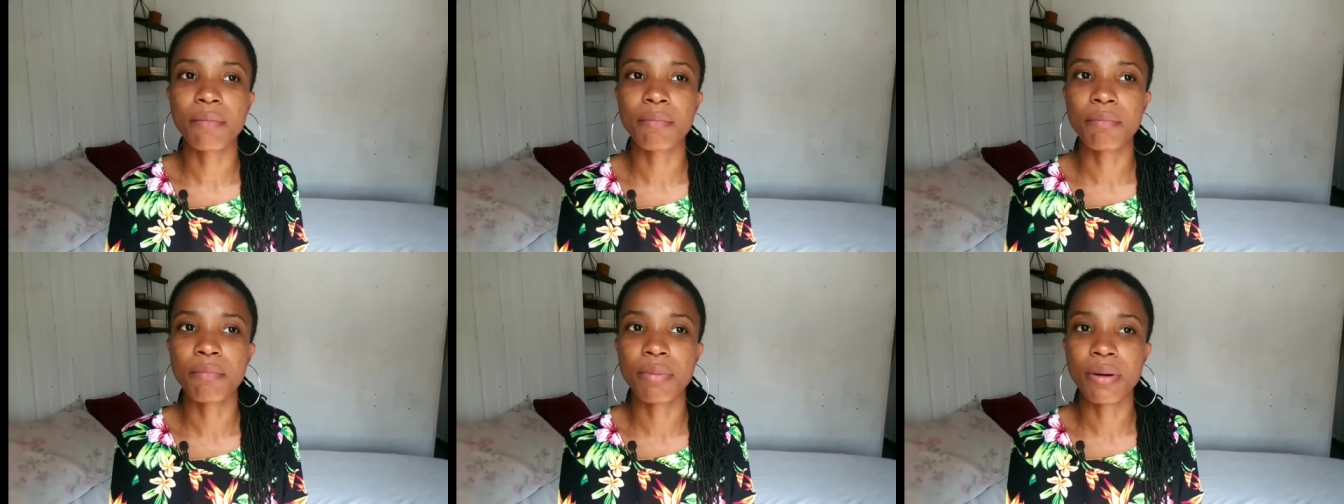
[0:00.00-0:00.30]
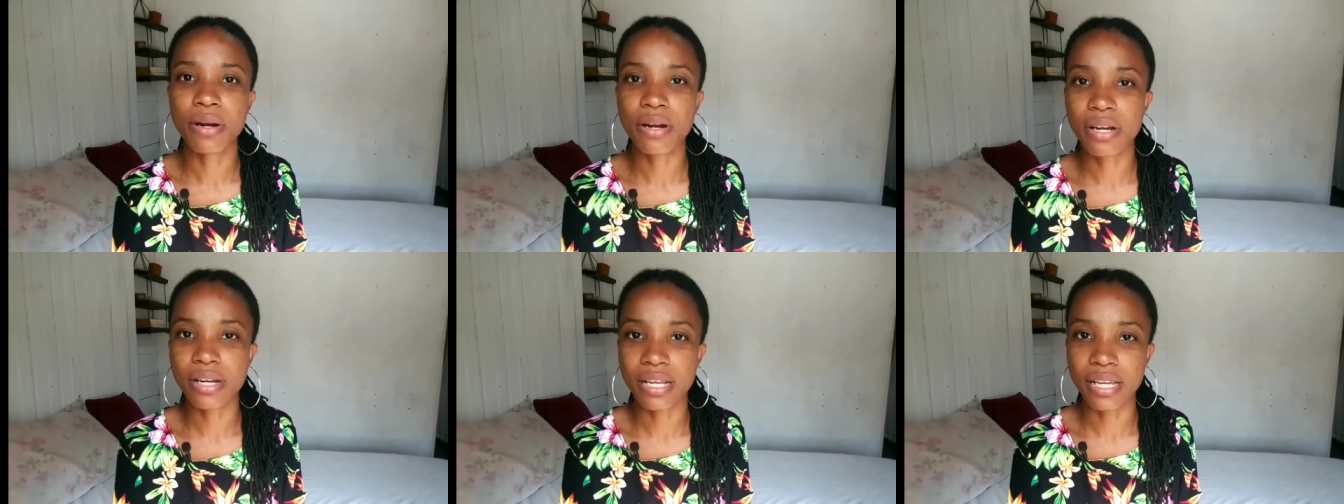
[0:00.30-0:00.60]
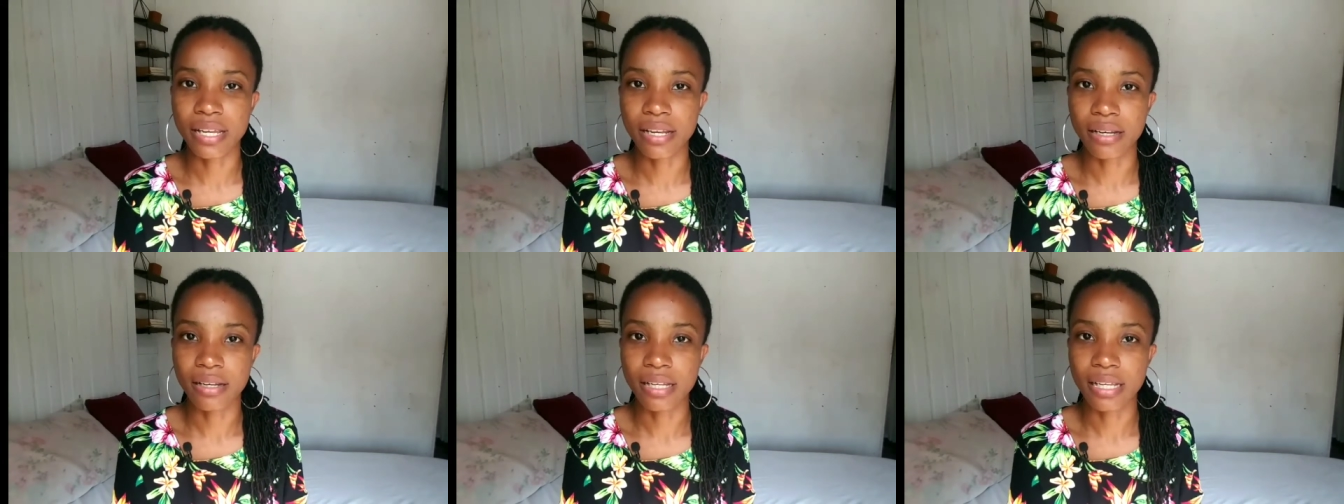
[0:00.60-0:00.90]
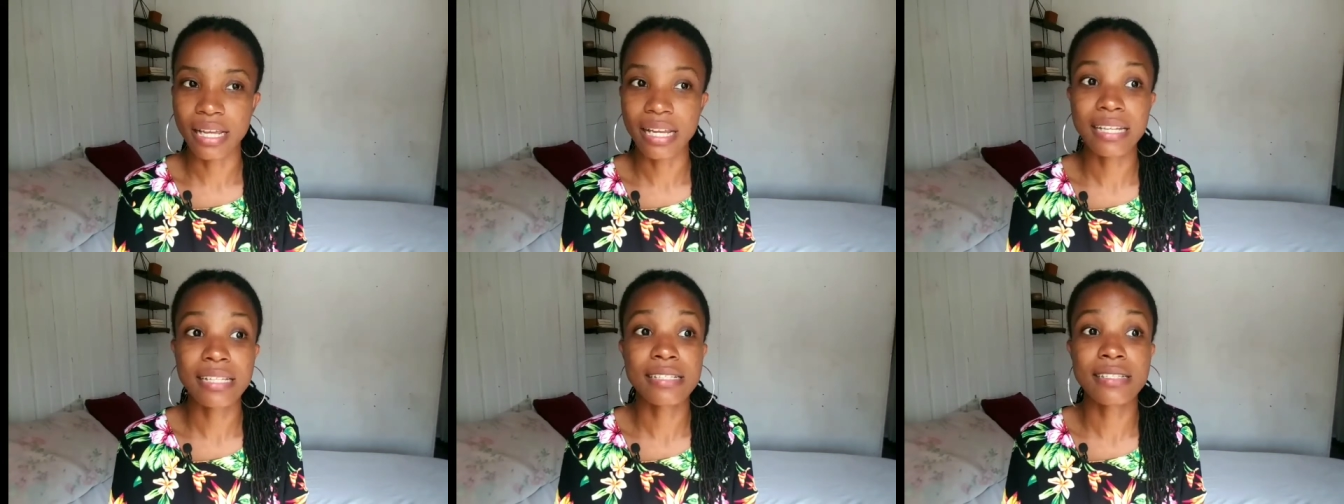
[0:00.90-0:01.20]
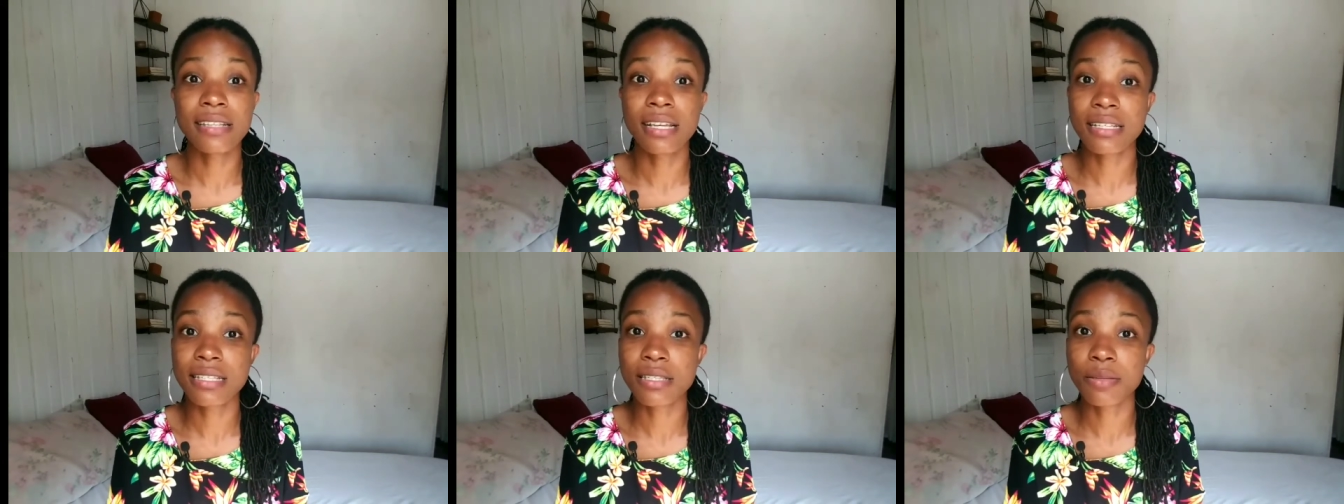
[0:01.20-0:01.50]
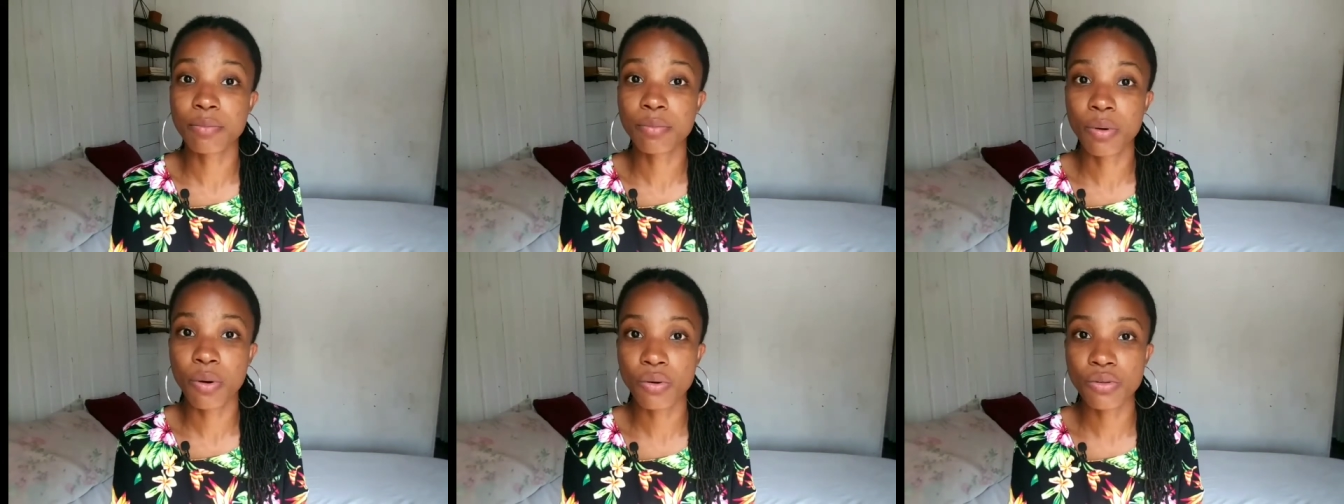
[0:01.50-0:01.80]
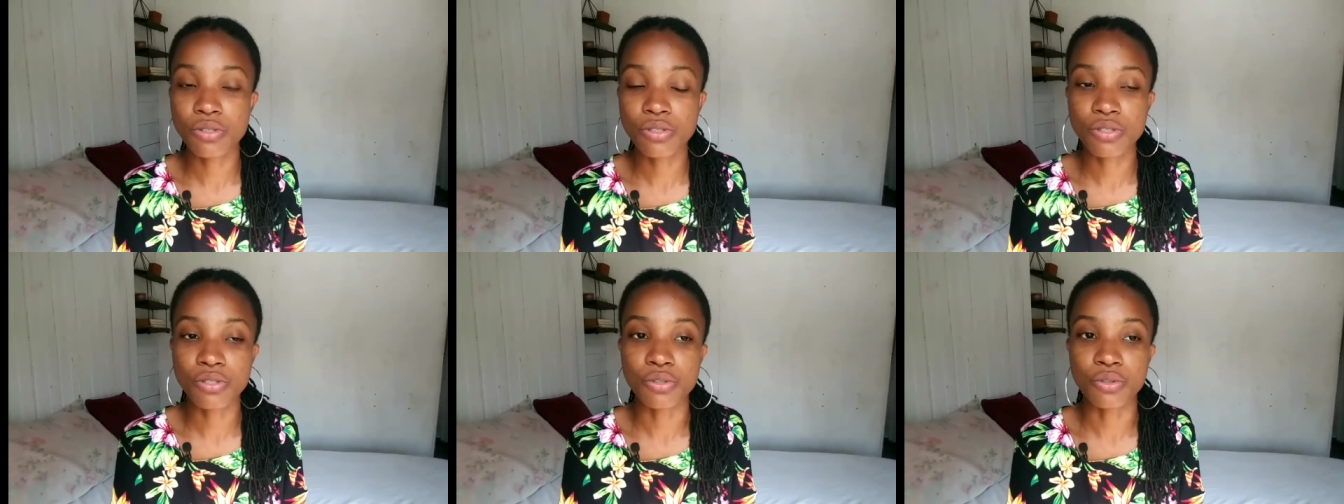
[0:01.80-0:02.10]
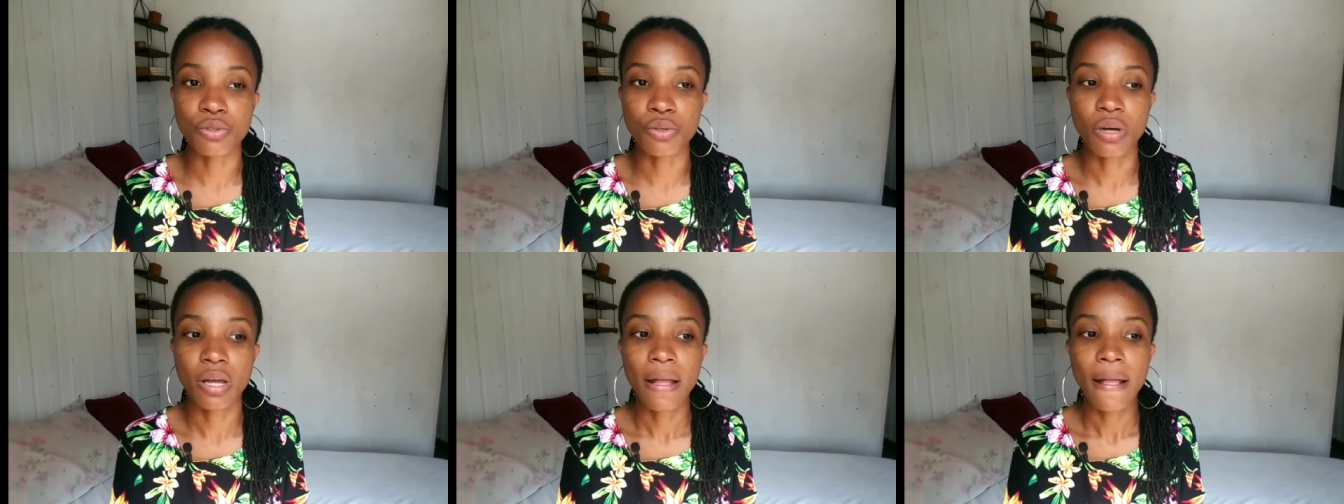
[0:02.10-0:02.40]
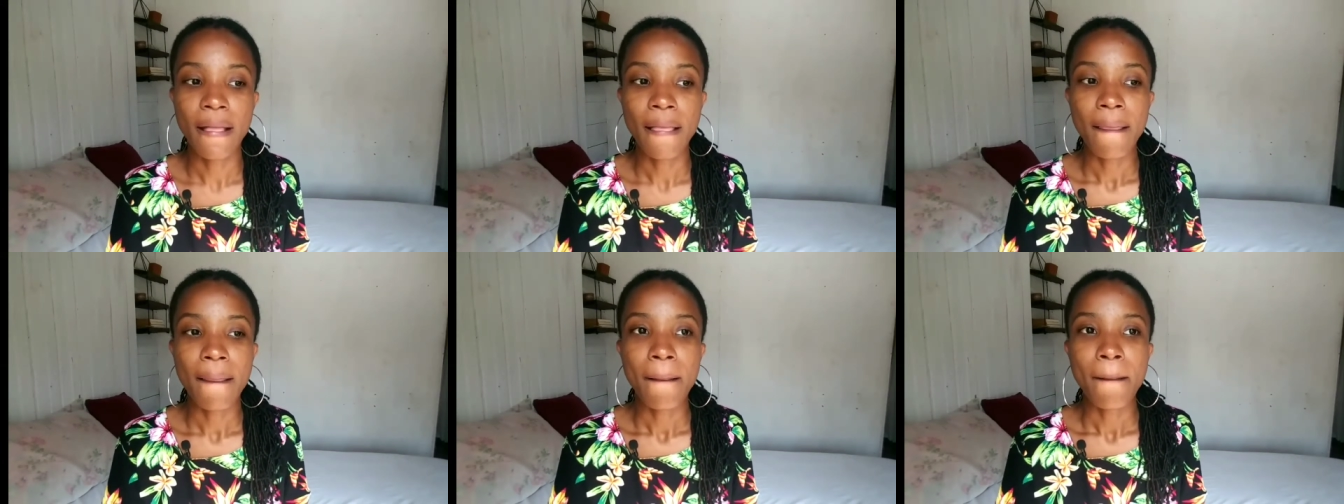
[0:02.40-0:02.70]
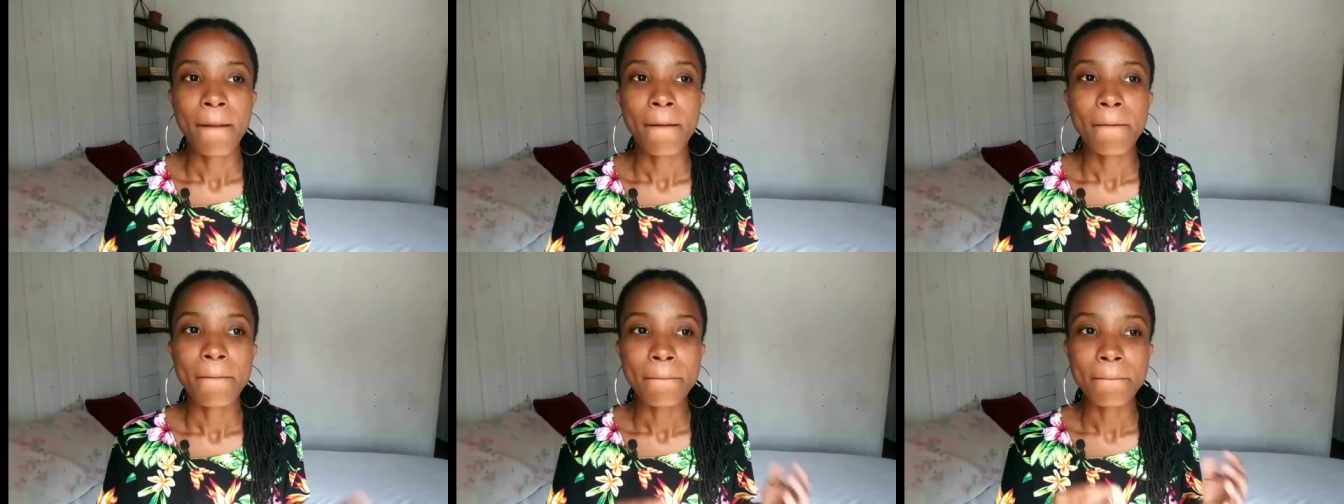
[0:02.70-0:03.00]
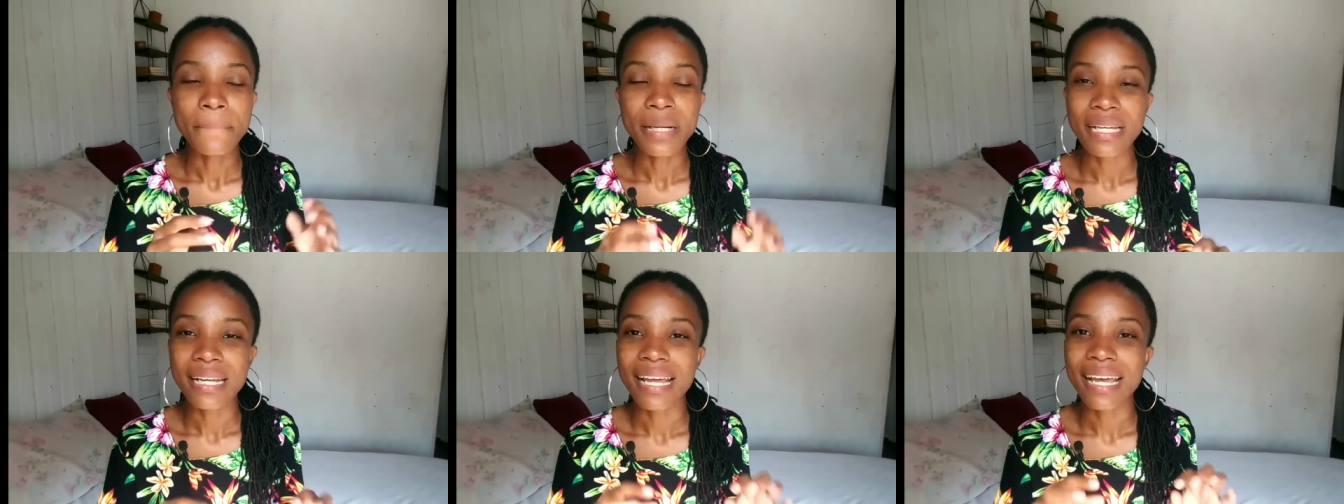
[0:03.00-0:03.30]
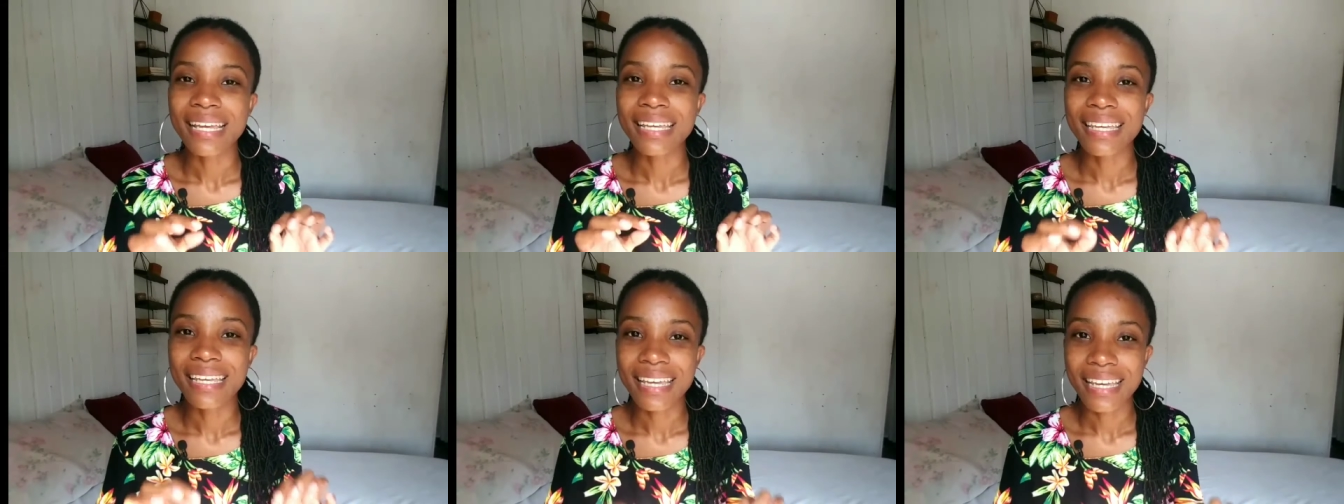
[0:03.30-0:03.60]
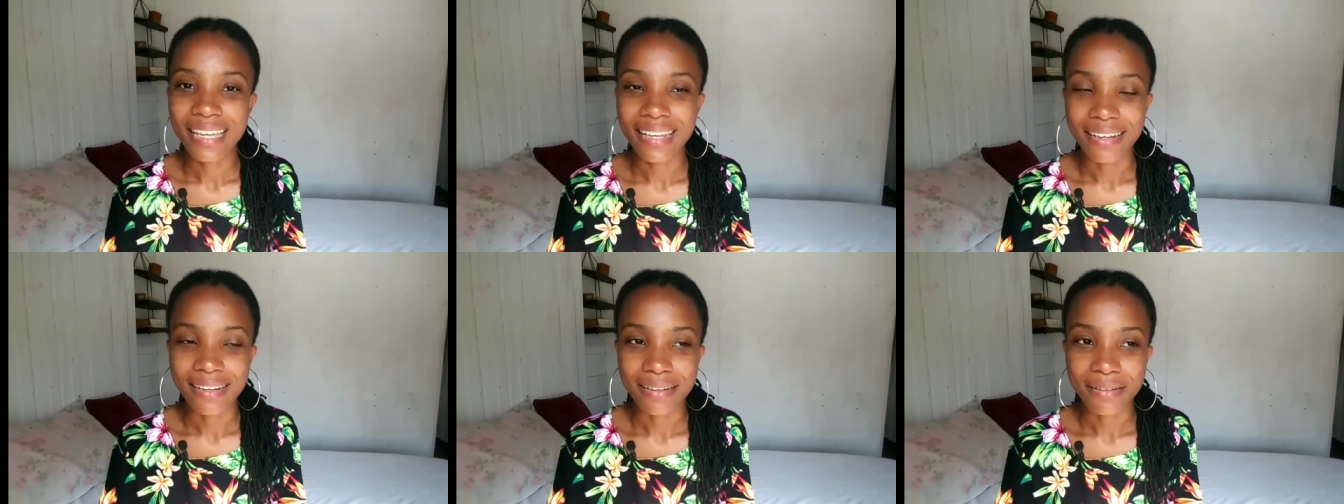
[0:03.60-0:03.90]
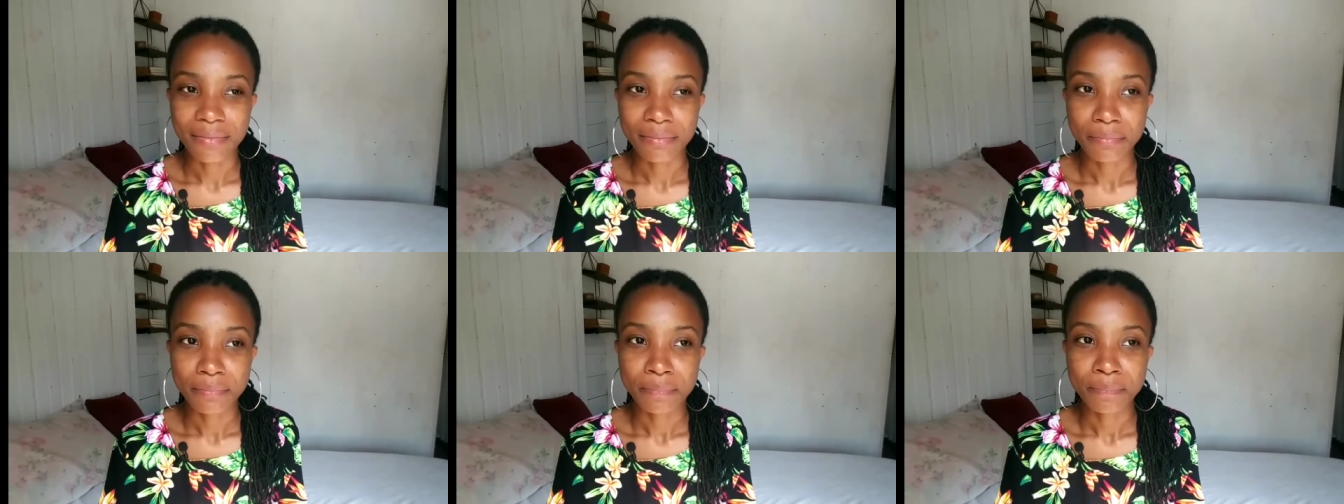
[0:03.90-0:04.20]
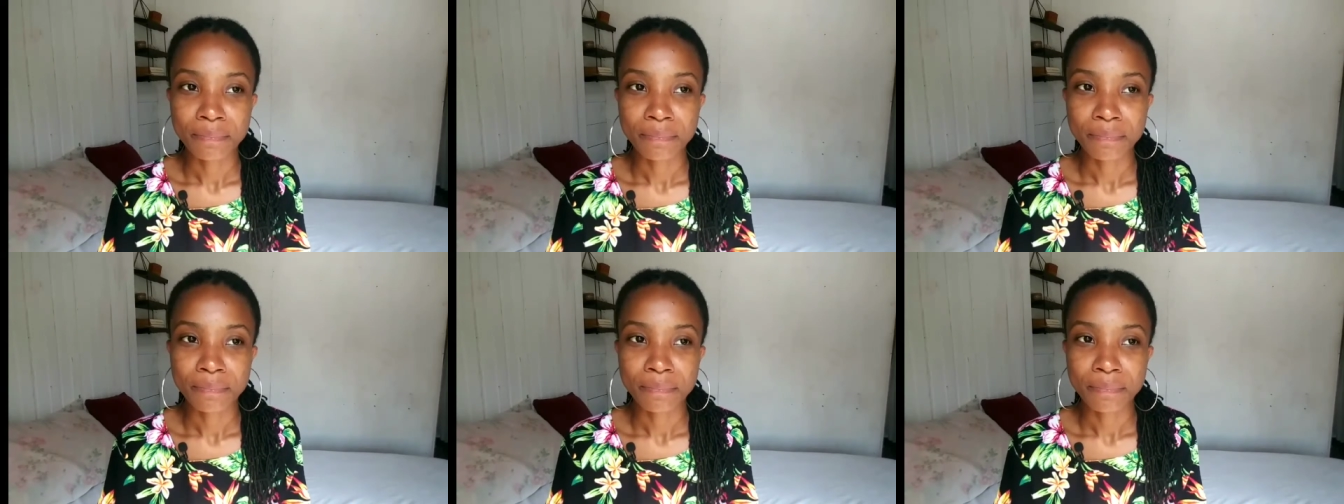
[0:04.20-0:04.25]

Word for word: a burden and it's not supposed to. But again,